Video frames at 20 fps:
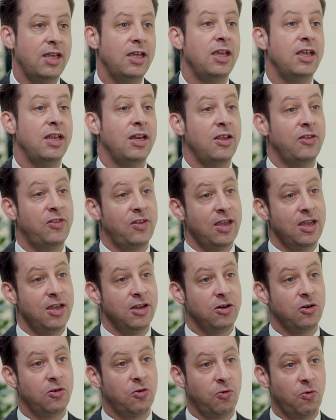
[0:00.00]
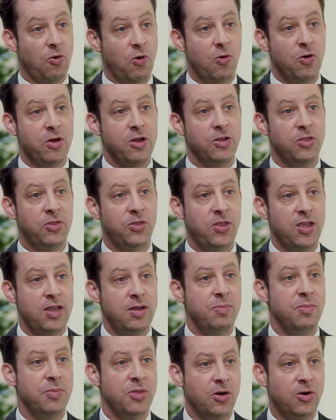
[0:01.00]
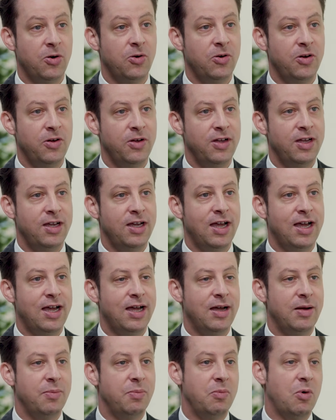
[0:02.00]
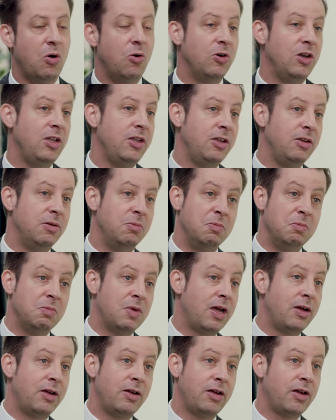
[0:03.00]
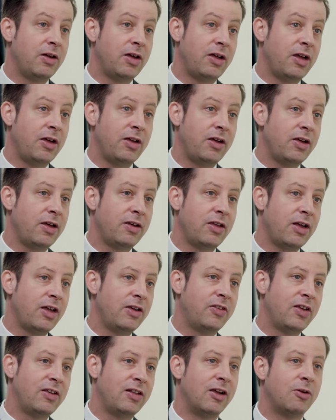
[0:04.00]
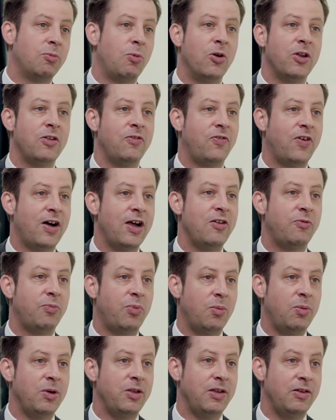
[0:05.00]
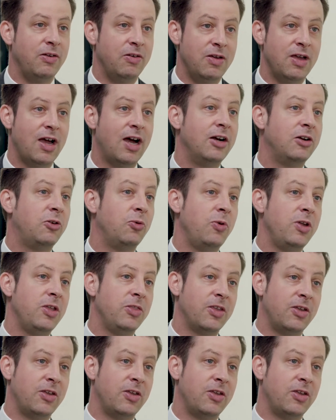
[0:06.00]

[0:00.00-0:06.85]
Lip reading: It is a growing theme though. I'd say like 1 in 5 probably are doing